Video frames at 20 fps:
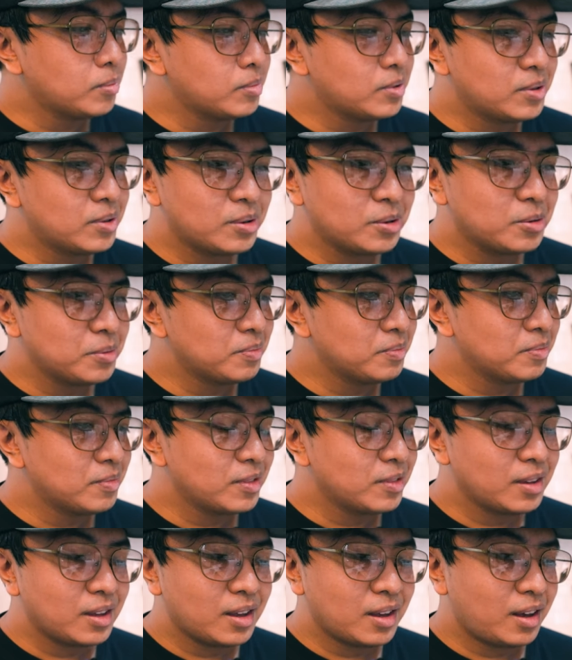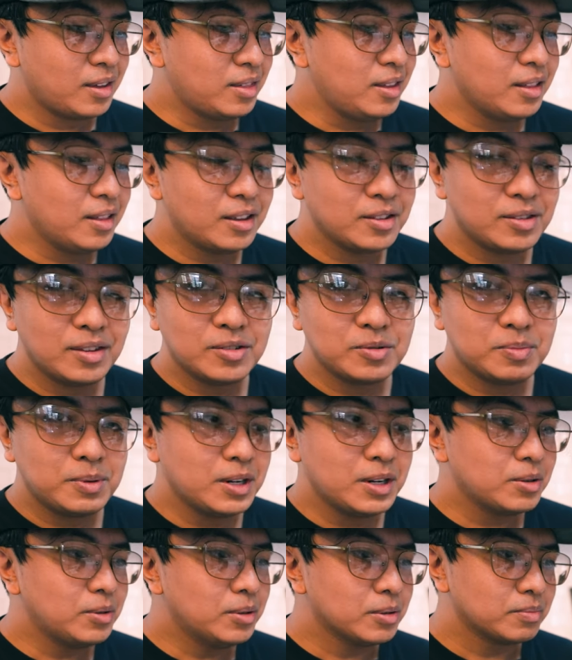So I think that's
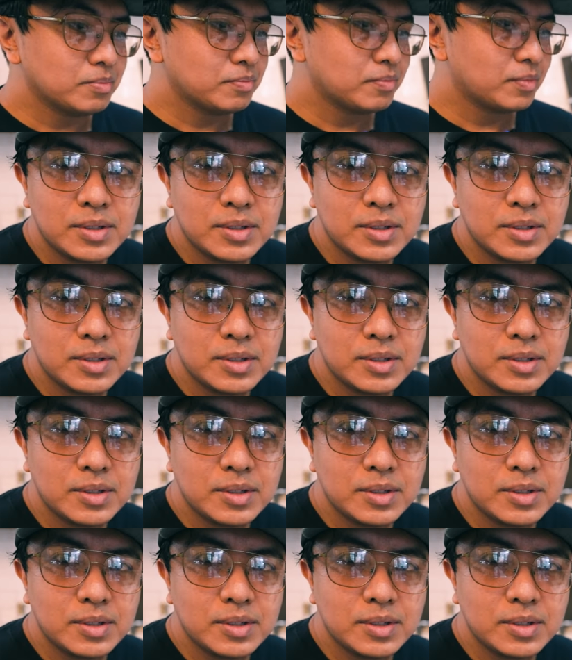pretty cool.